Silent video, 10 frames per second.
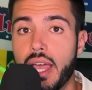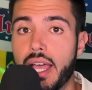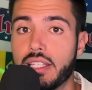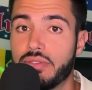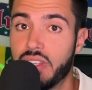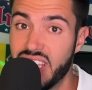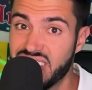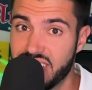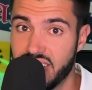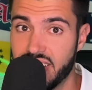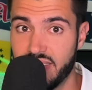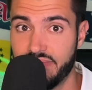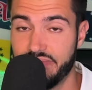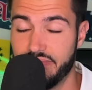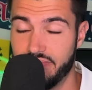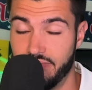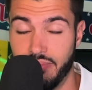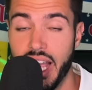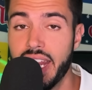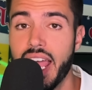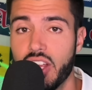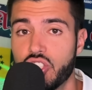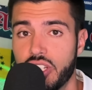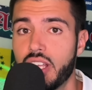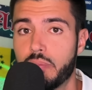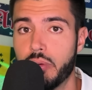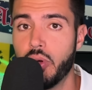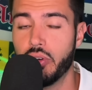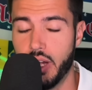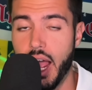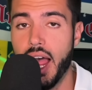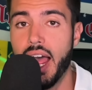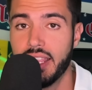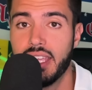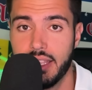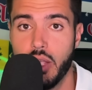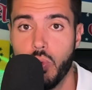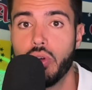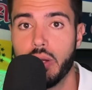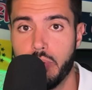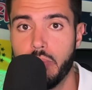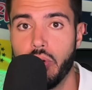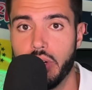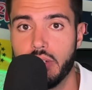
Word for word: as Venezia might actually get promoted. I, I think they will get promoted.